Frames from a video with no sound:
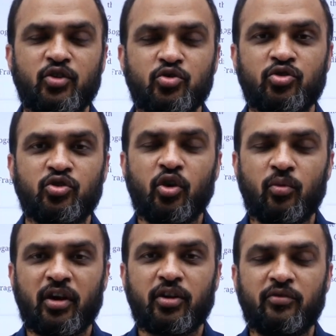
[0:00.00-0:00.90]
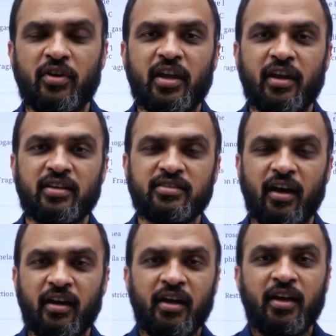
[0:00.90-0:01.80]
You should know what your weak areas
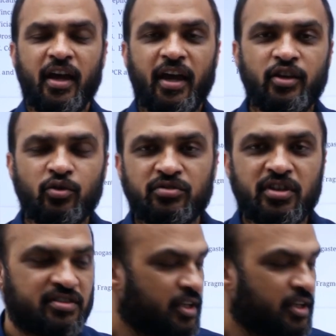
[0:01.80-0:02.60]
are and use this